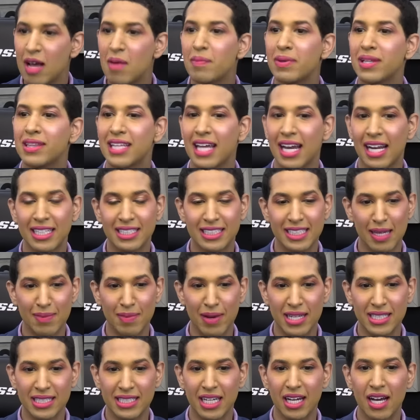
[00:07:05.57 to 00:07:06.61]
but that same
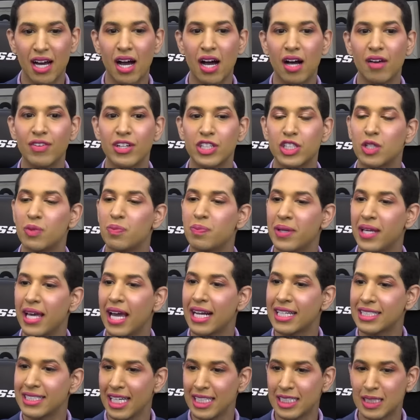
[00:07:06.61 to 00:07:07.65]
idea of it should be
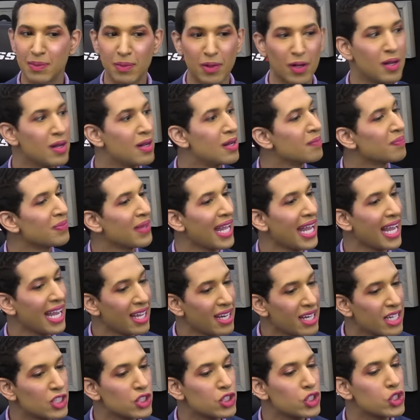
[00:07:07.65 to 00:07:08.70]
accessible, and
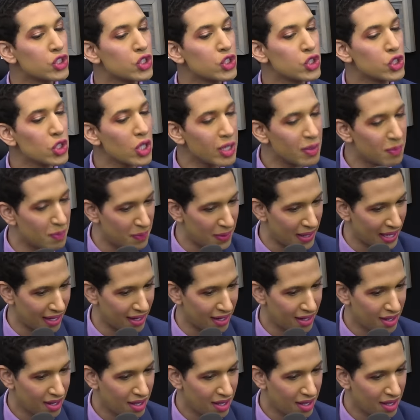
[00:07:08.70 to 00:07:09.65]
it should be.